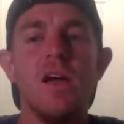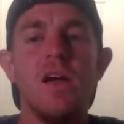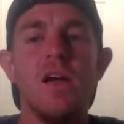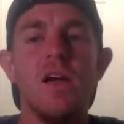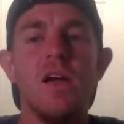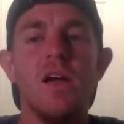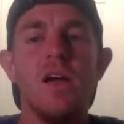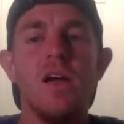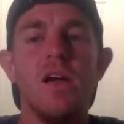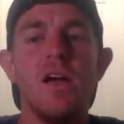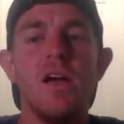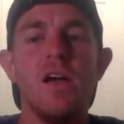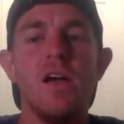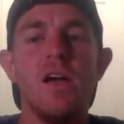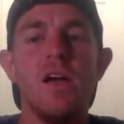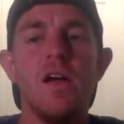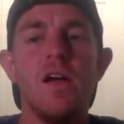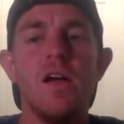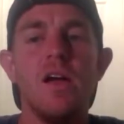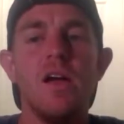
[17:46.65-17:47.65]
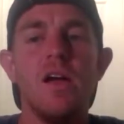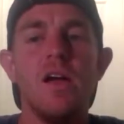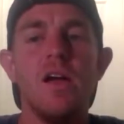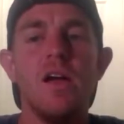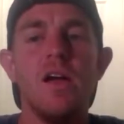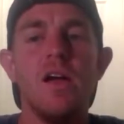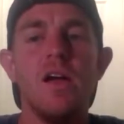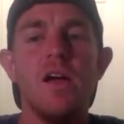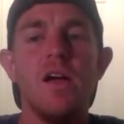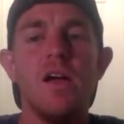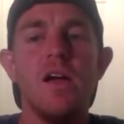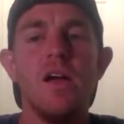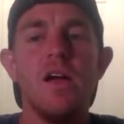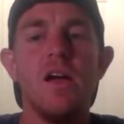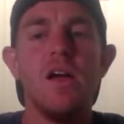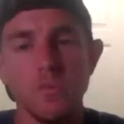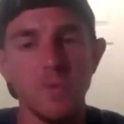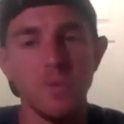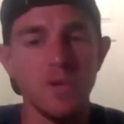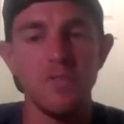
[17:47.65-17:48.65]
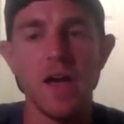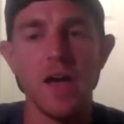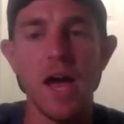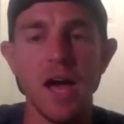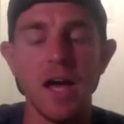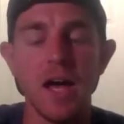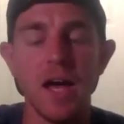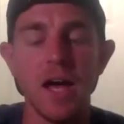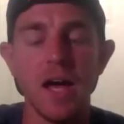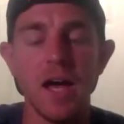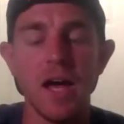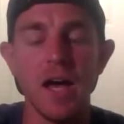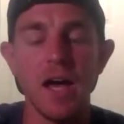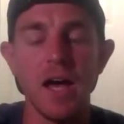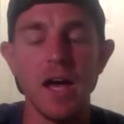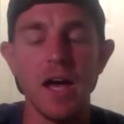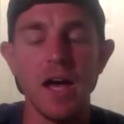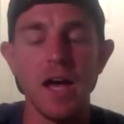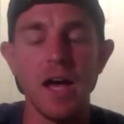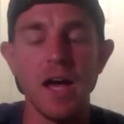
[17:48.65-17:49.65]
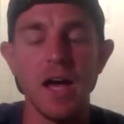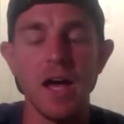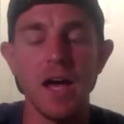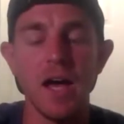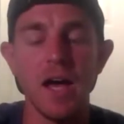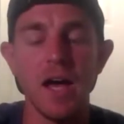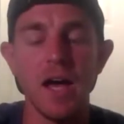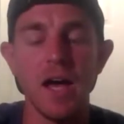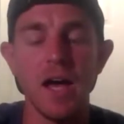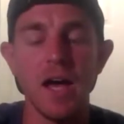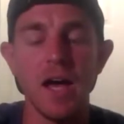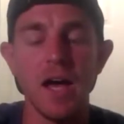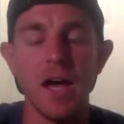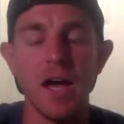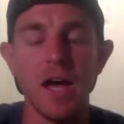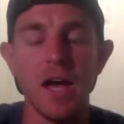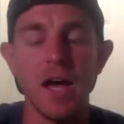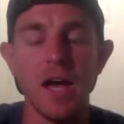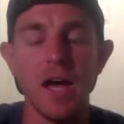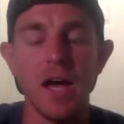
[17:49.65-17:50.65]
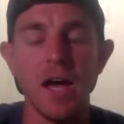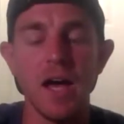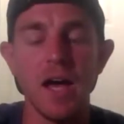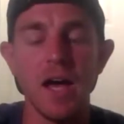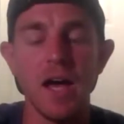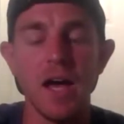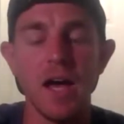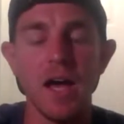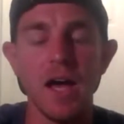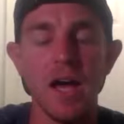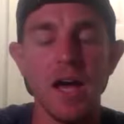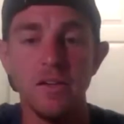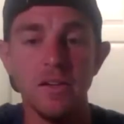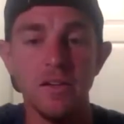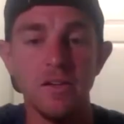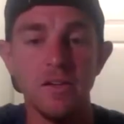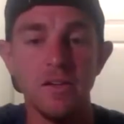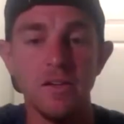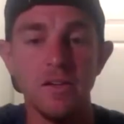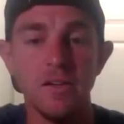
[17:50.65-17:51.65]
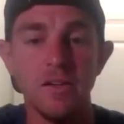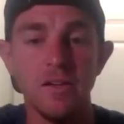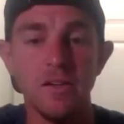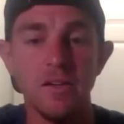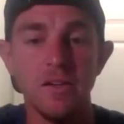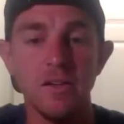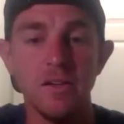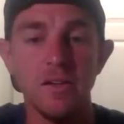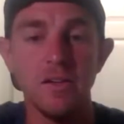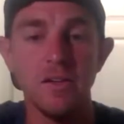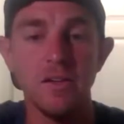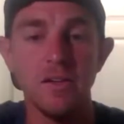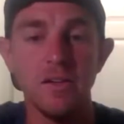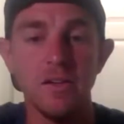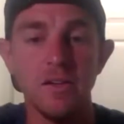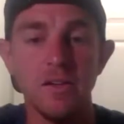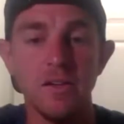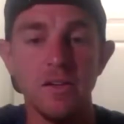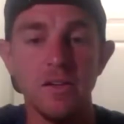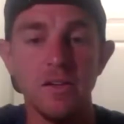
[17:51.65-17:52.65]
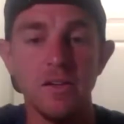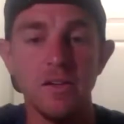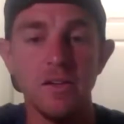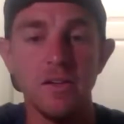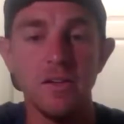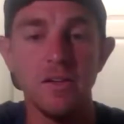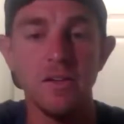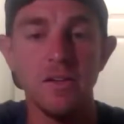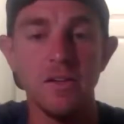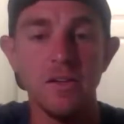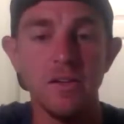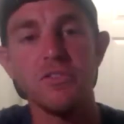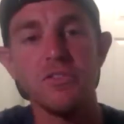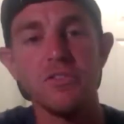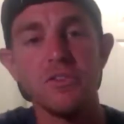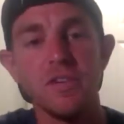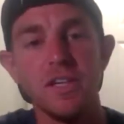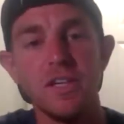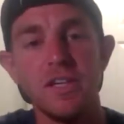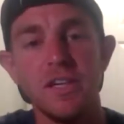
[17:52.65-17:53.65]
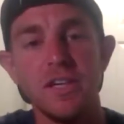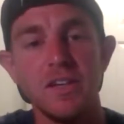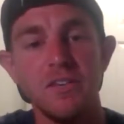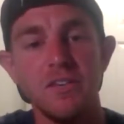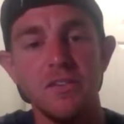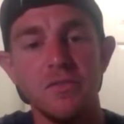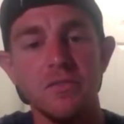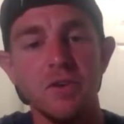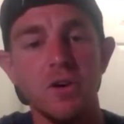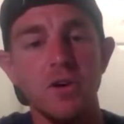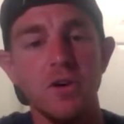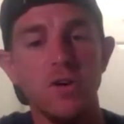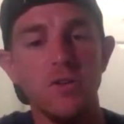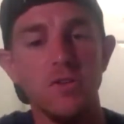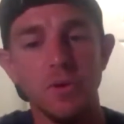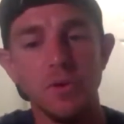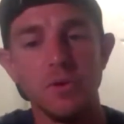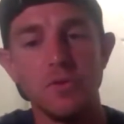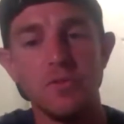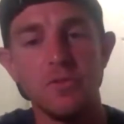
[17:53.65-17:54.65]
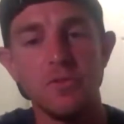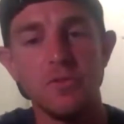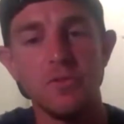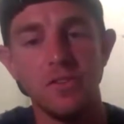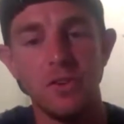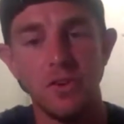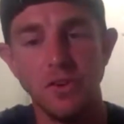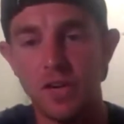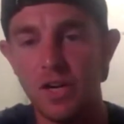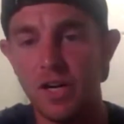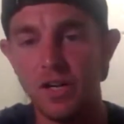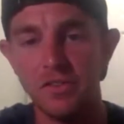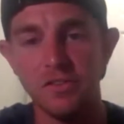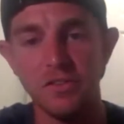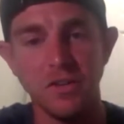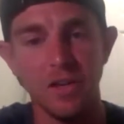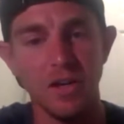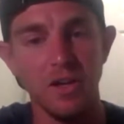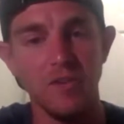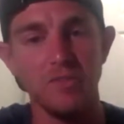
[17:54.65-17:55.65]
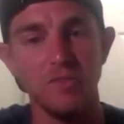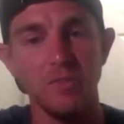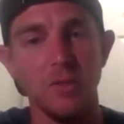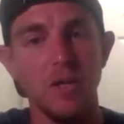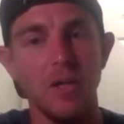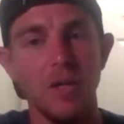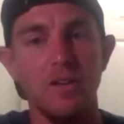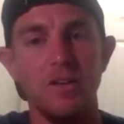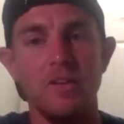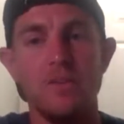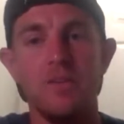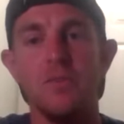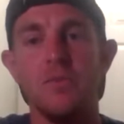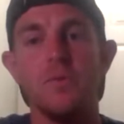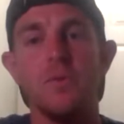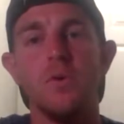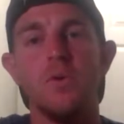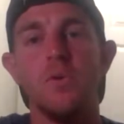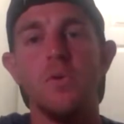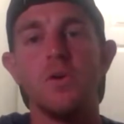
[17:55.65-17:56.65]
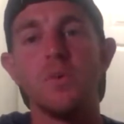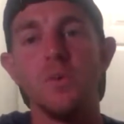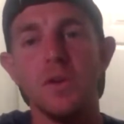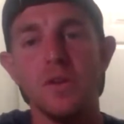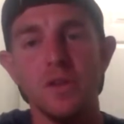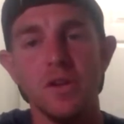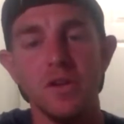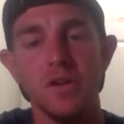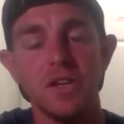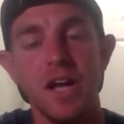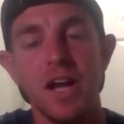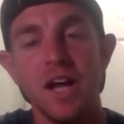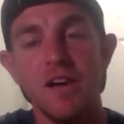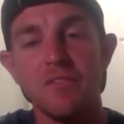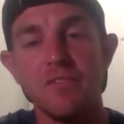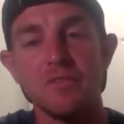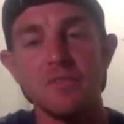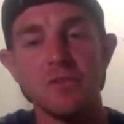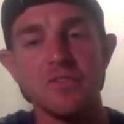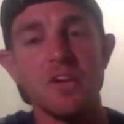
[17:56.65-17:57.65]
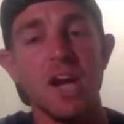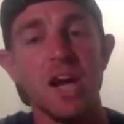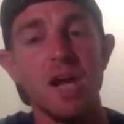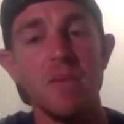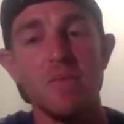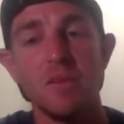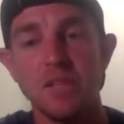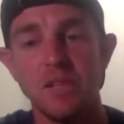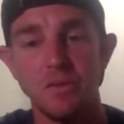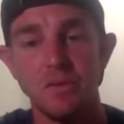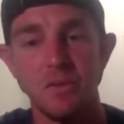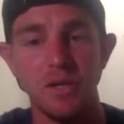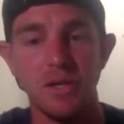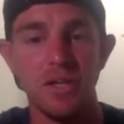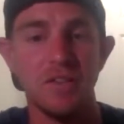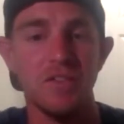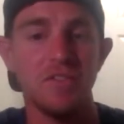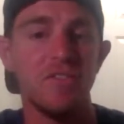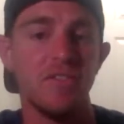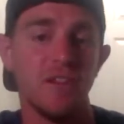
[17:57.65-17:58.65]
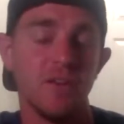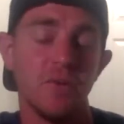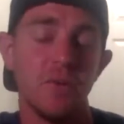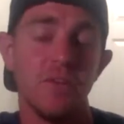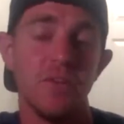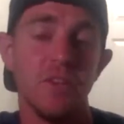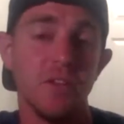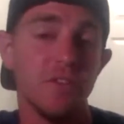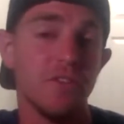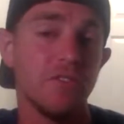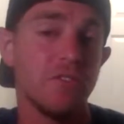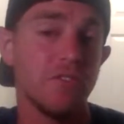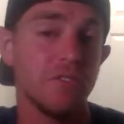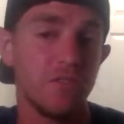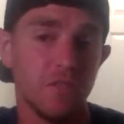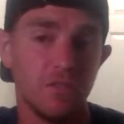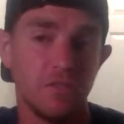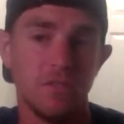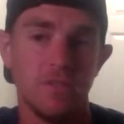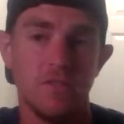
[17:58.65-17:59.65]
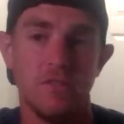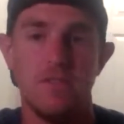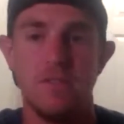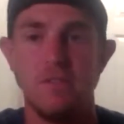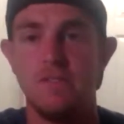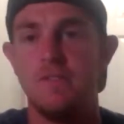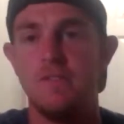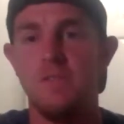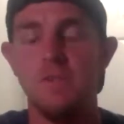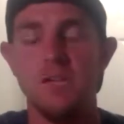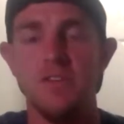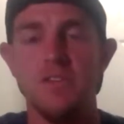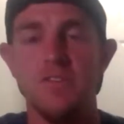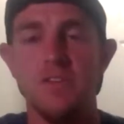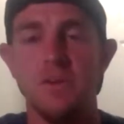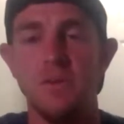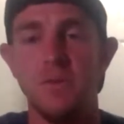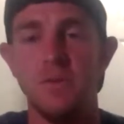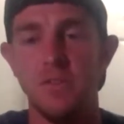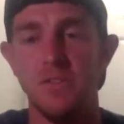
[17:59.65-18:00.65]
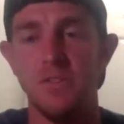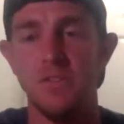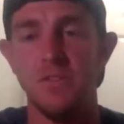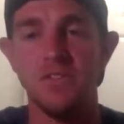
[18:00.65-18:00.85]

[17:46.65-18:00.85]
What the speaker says: Yeah, time of year. I mean, obviously we've had it in early March, mid March. Obviously, kids involved, birthdays, all kind of stuff. But what are we looking at for timing? Are we going to stick with this? Are we going to stick with this